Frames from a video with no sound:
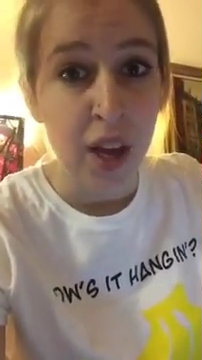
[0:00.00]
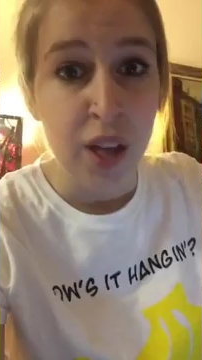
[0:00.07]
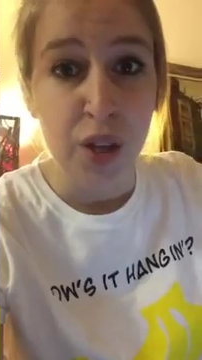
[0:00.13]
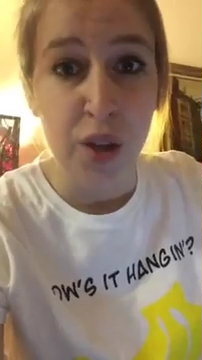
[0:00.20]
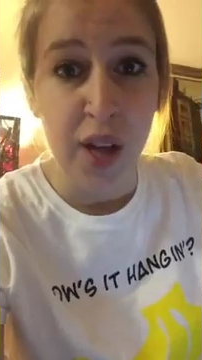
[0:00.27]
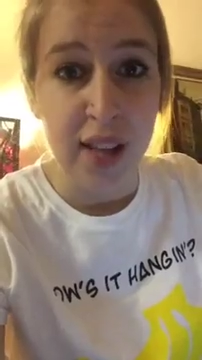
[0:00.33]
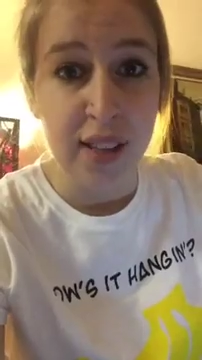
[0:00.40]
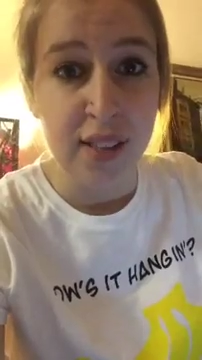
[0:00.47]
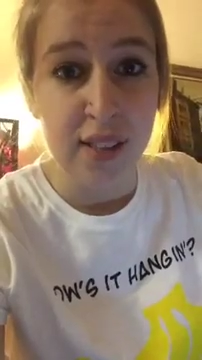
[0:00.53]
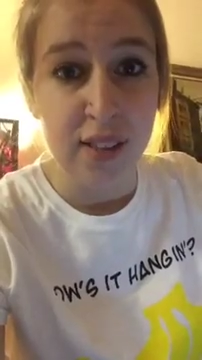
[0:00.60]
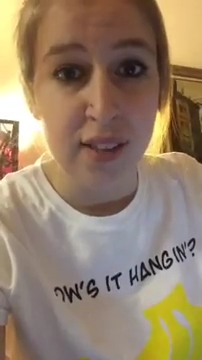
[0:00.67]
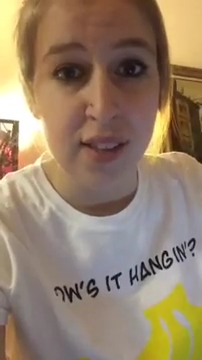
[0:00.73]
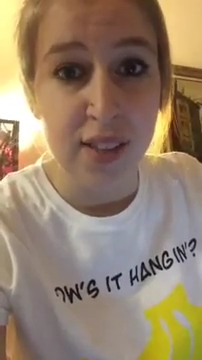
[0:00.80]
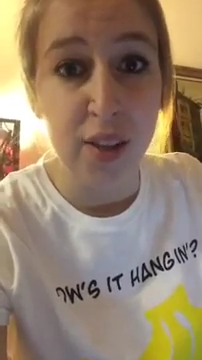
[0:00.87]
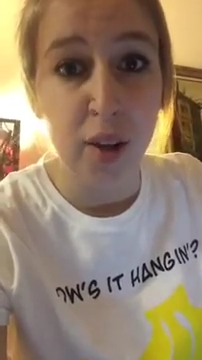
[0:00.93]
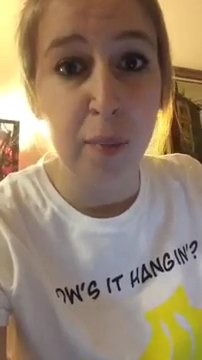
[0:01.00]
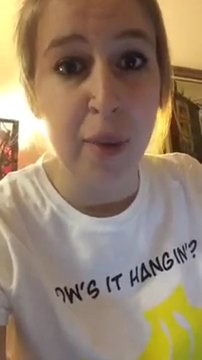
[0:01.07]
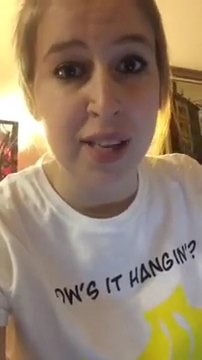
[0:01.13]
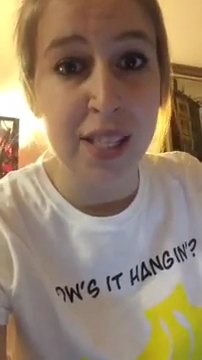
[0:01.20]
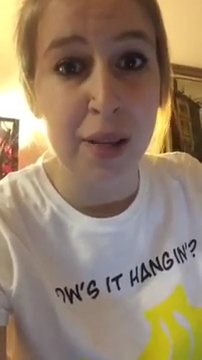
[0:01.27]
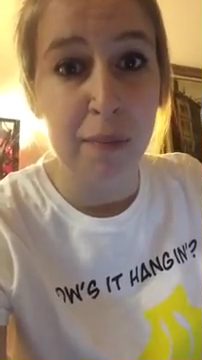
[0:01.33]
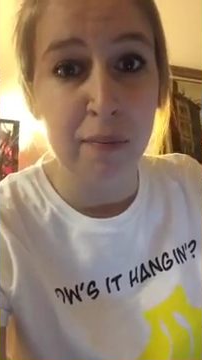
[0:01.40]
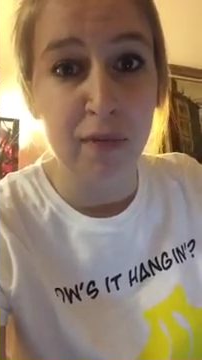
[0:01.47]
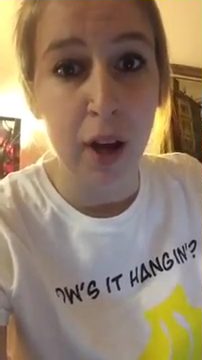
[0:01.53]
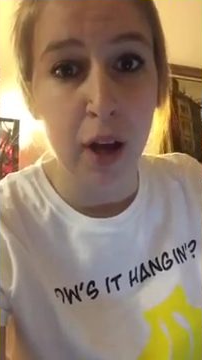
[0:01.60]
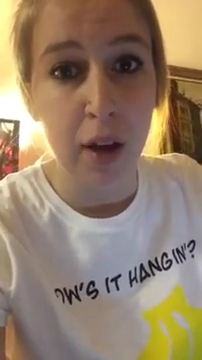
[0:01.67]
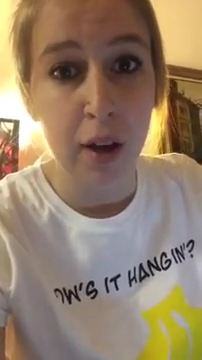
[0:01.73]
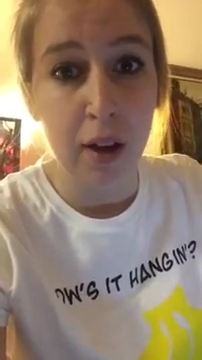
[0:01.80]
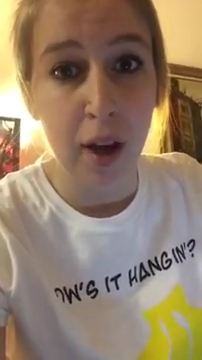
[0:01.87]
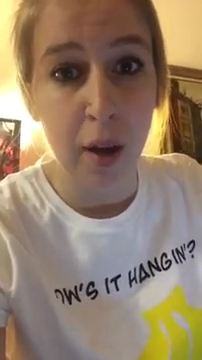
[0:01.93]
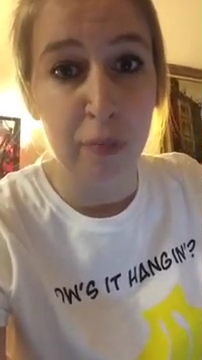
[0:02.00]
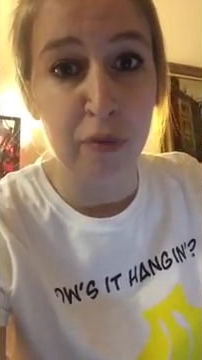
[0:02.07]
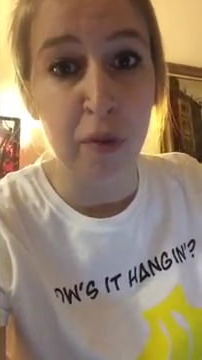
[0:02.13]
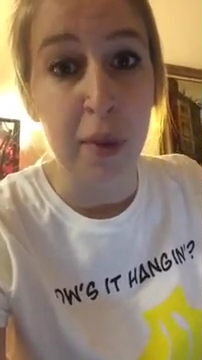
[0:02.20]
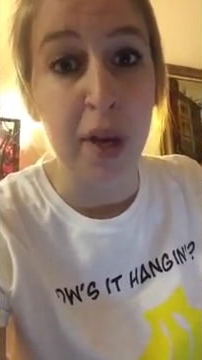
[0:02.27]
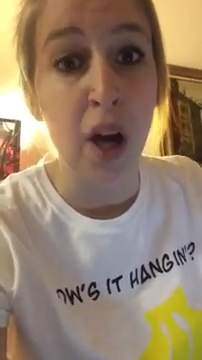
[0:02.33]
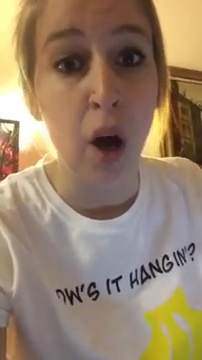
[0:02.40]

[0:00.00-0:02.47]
So that's still messing up for me.